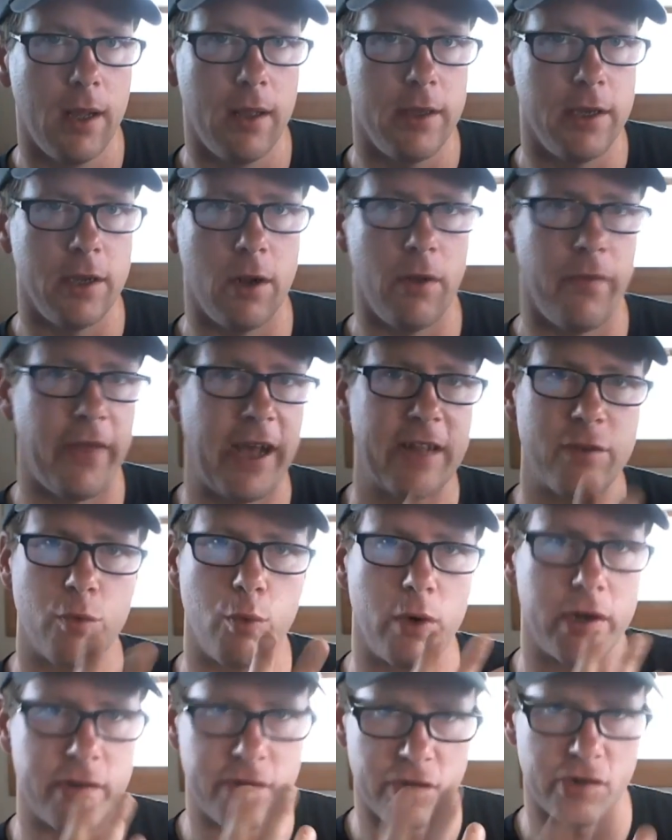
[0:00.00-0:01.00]
You know, and that's
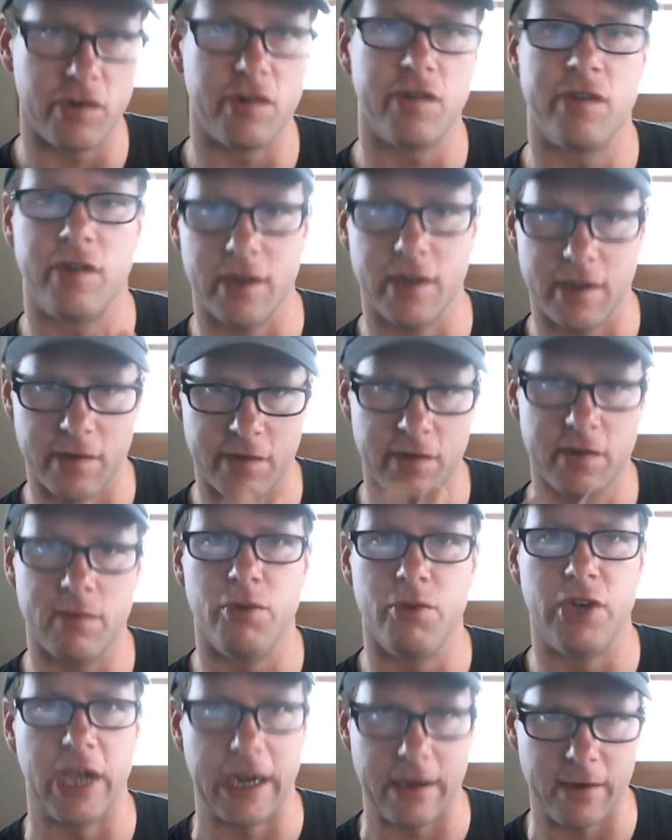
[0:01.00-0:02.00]
where it's just a
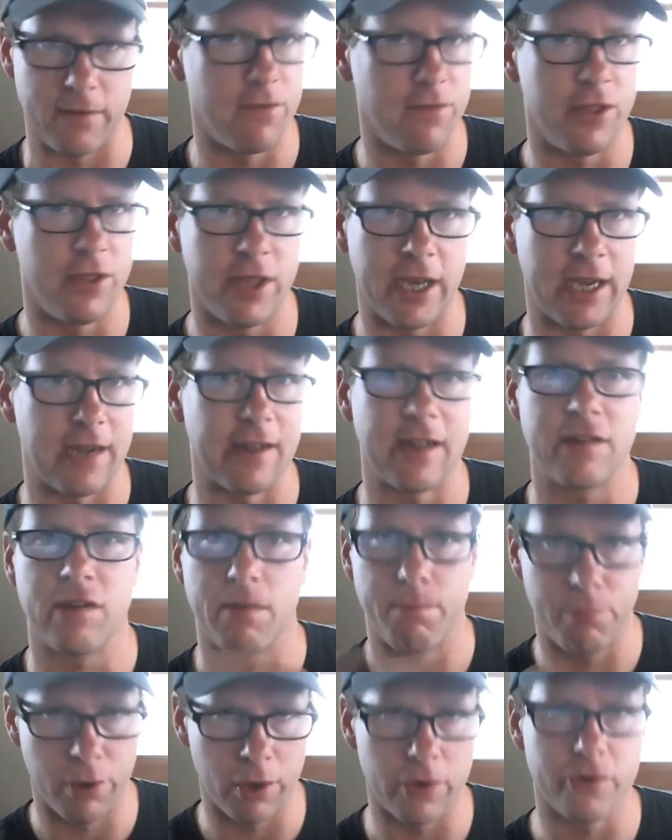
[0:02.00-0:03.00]
subjective thing. That's a
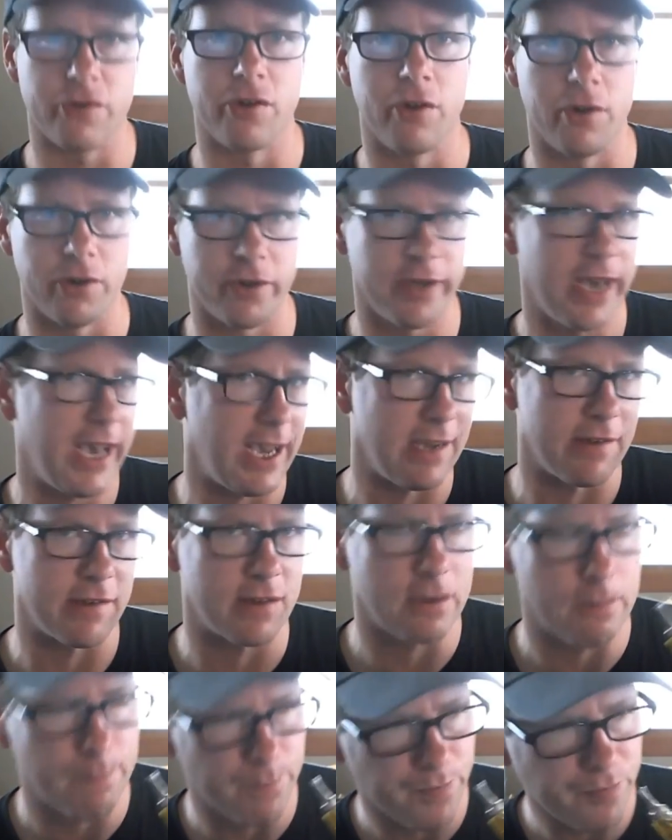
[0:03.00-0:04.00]
personal
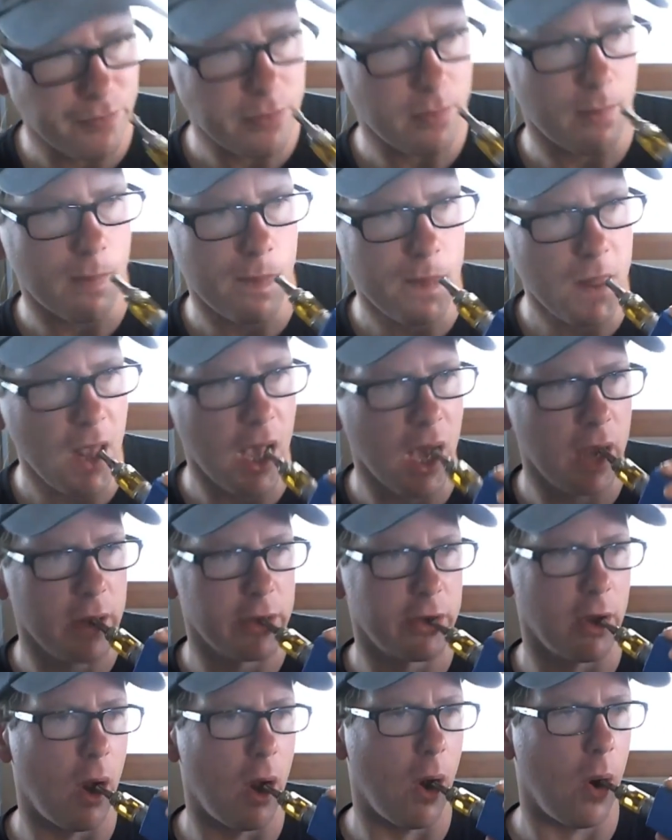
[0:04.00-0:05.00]
taste.
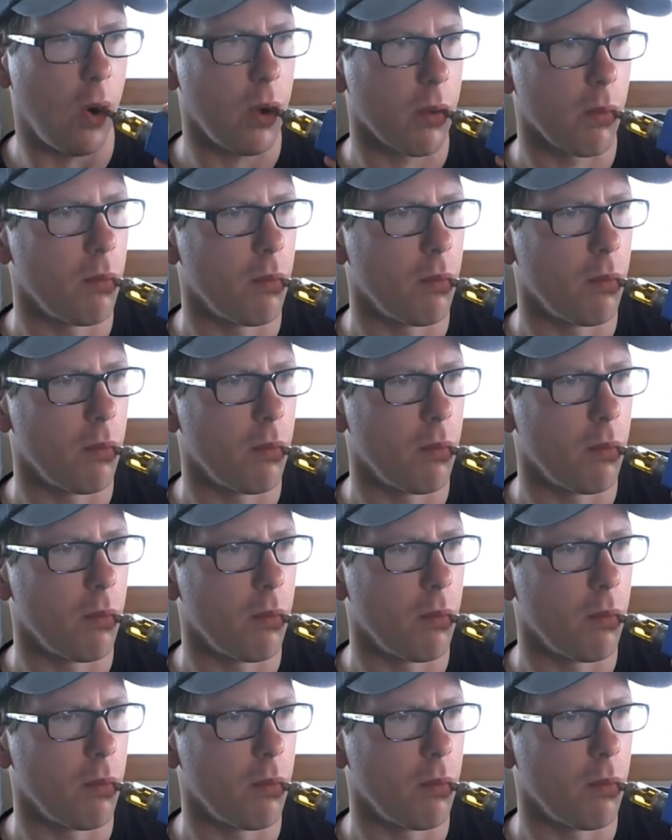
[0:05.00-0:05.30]
So.